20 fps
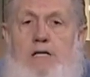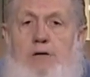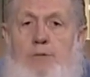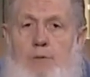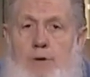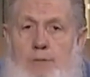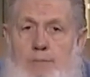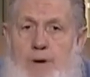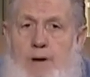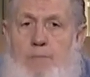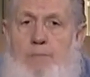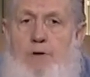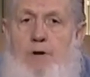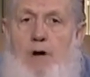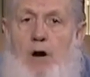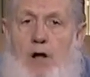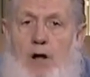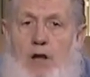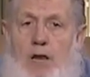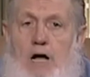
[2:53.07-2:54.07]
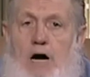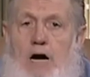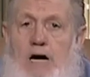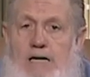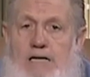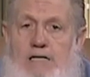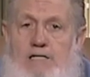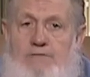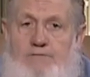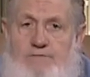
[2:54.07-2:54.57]
remember, Allah
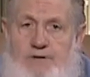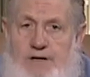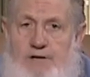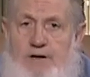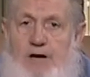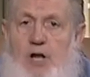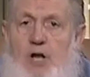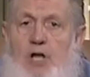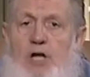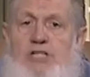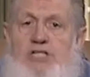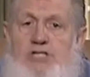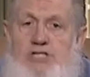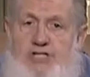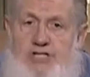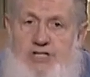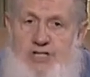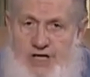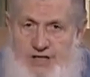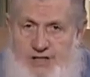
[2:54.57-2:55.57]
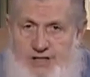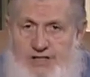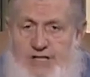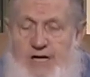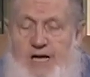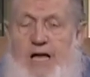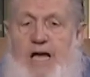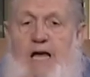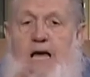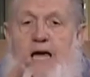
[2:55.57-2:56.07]
is fair, Allah is just,
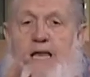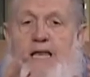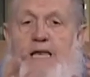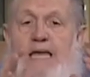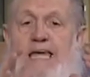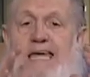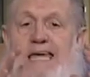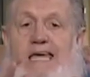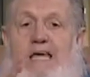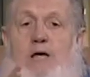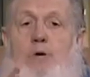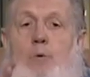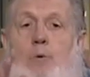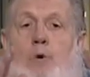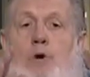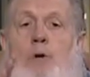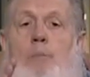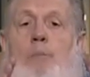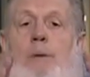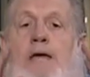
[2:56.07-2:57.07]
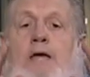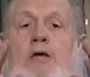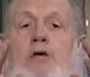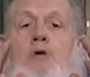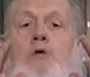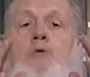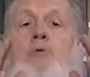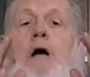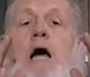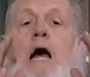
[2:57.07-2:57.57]
and He will make
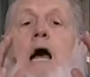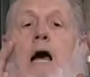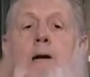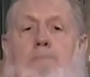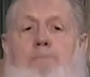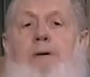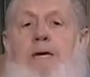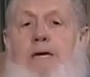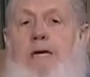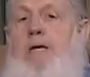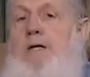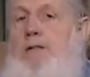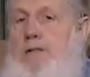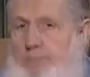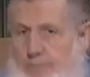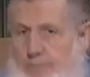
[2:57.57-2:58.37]
you happy in the